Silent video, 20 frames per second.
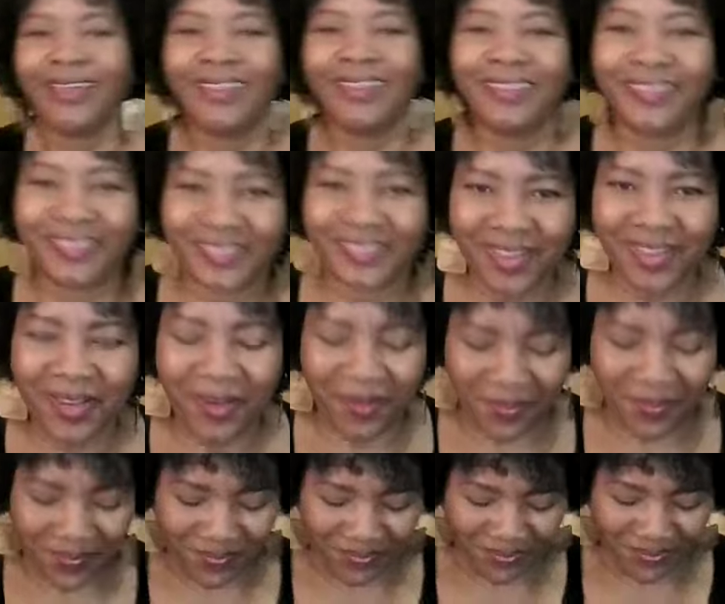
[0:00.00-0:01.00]
So
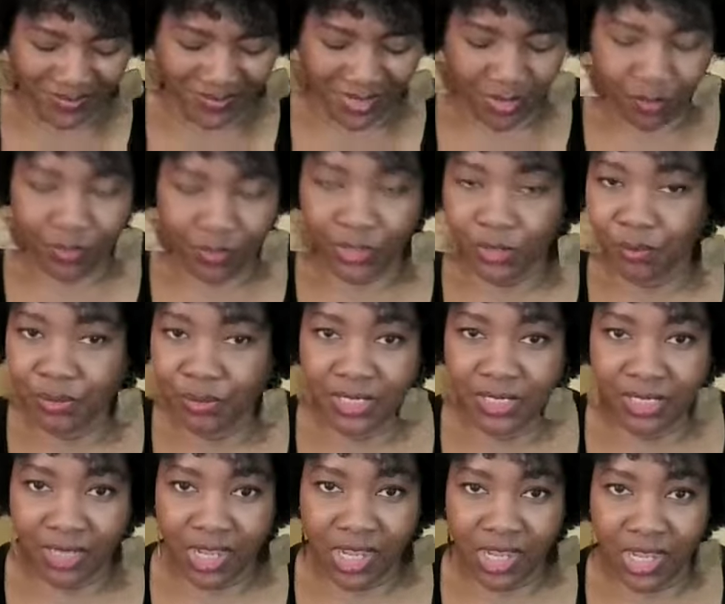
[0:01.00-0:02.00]
when you put
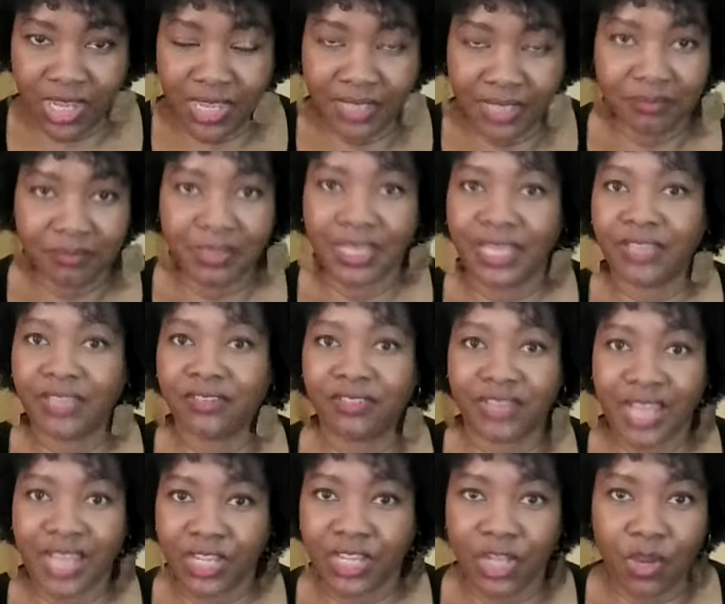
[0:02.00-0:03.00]
it on, it's
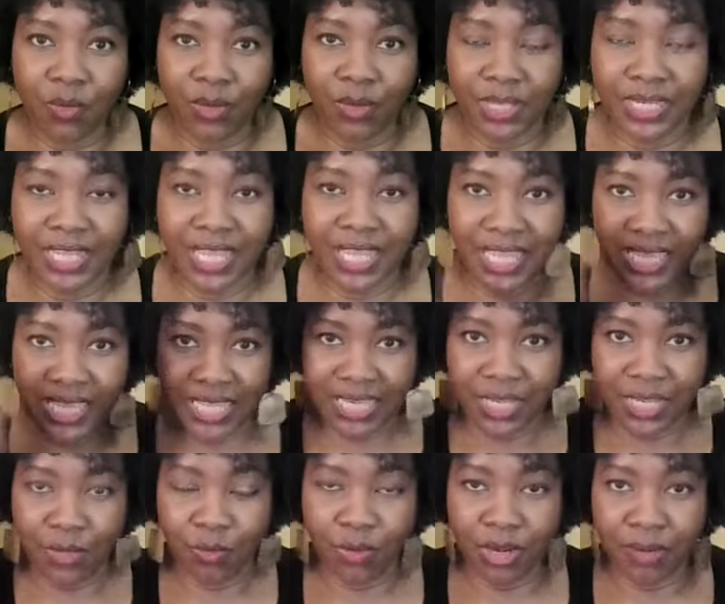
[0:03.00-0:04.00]
not going
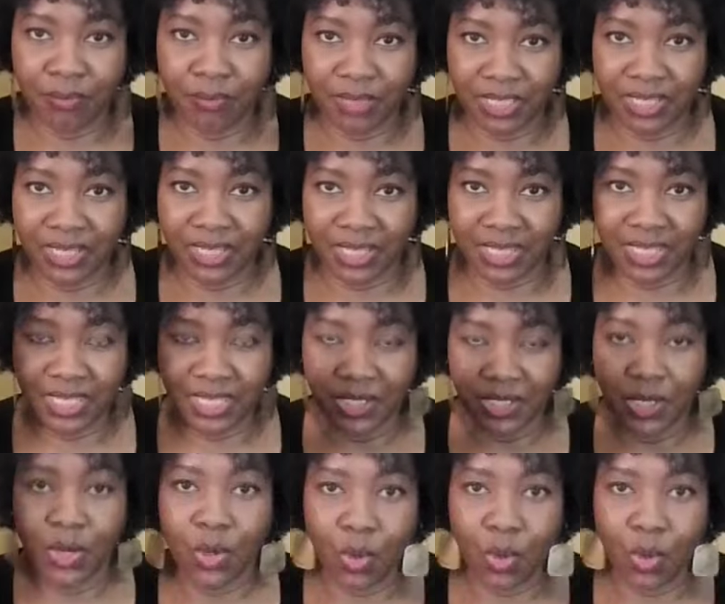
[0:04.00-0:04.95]
anywhere beyond